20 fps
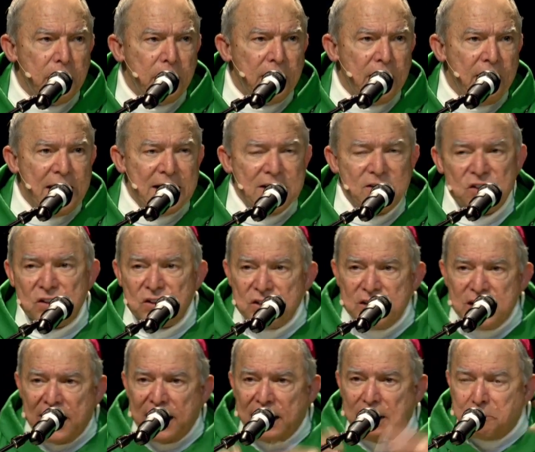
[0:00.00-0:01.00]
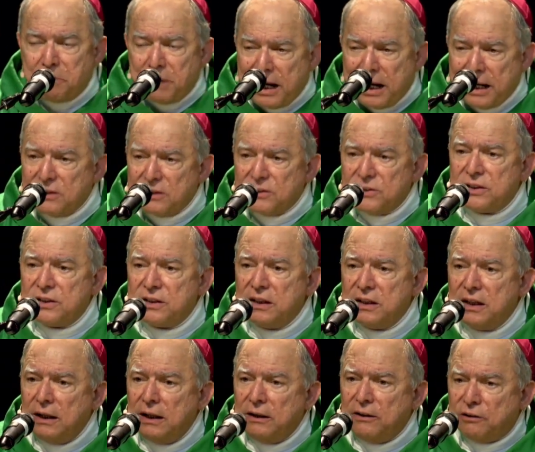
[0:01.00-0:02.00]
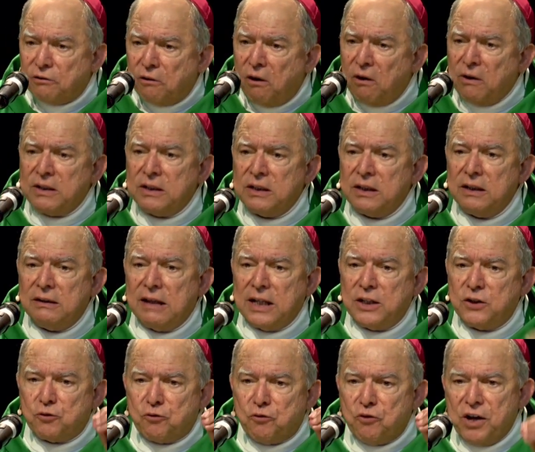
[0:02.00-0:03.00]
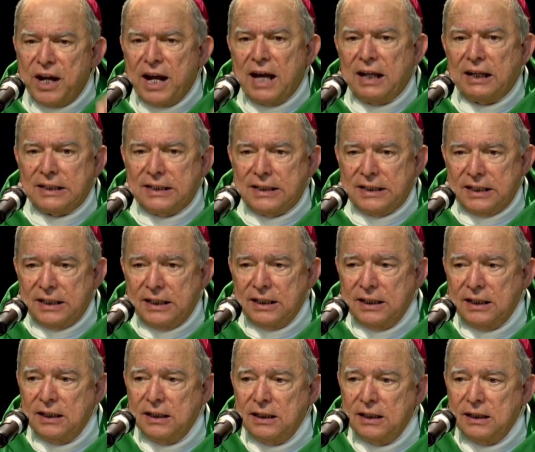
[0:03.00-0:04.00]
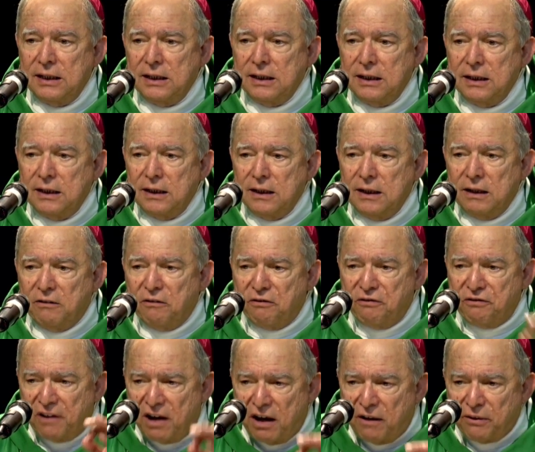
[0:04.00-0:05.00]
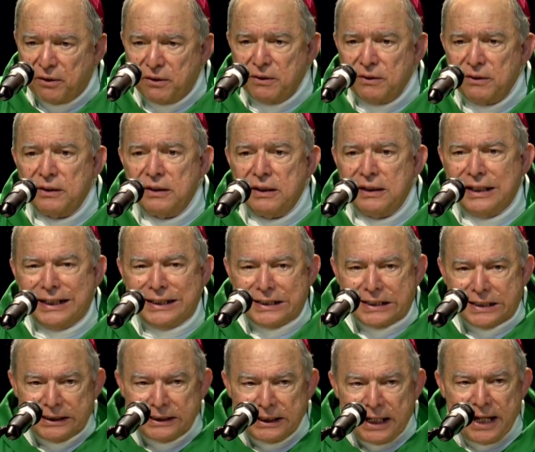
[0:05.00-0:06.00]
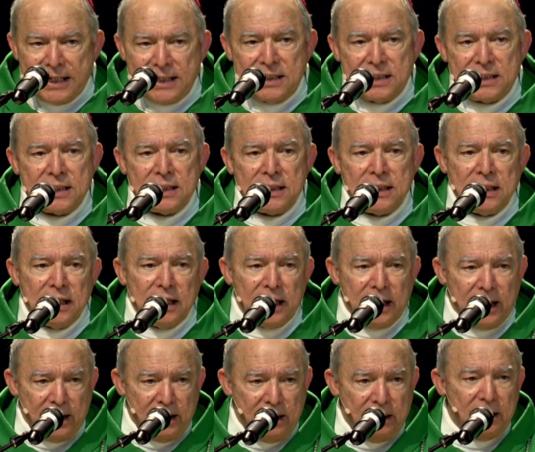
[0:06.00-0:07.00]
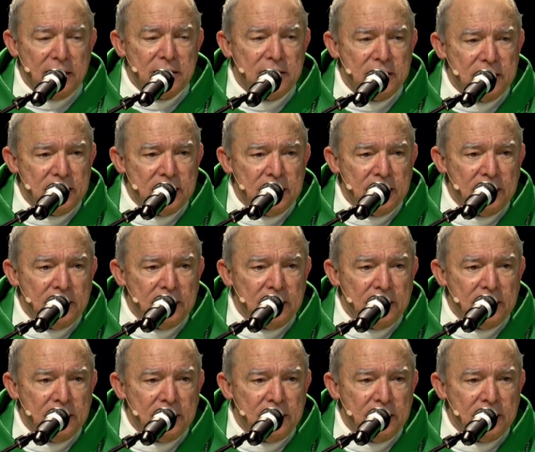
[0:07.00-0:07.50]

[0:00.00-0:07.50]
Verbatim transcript: And that's just not a pious thought, that's reality. The Father delights in us.